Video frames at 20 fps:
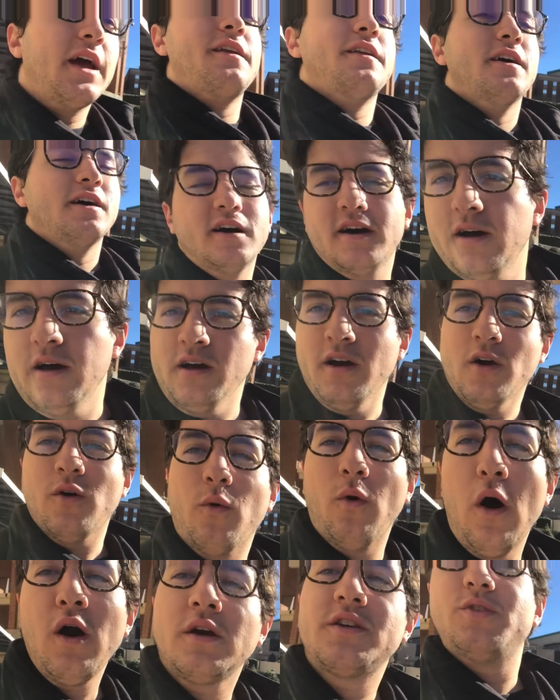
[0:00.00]
and
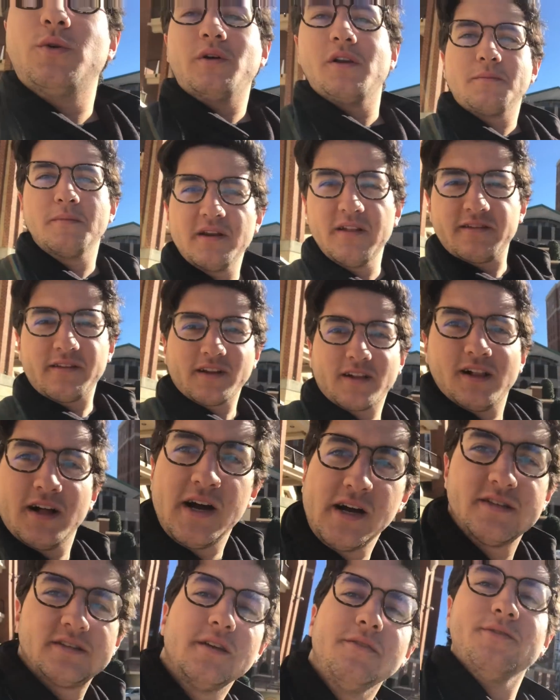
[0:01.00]
walk 20 minutes to
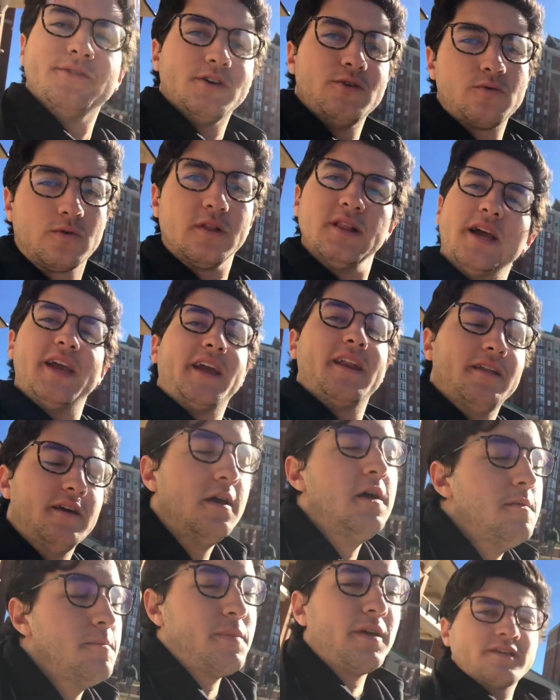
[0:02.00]
class, even though we're late,
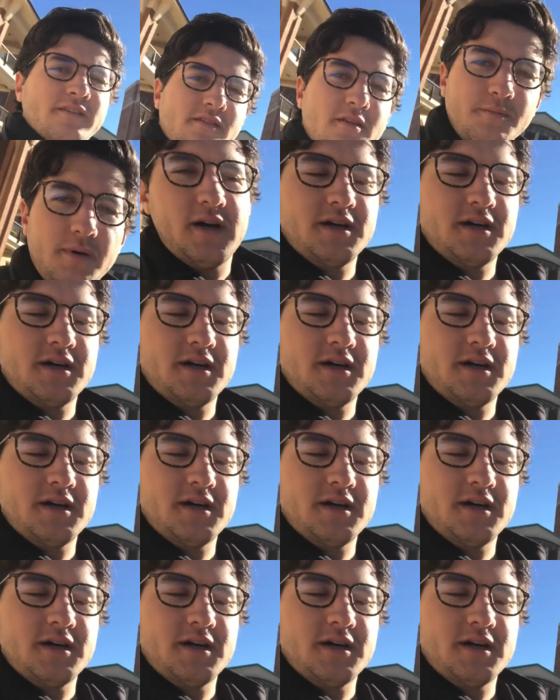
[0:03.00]
because the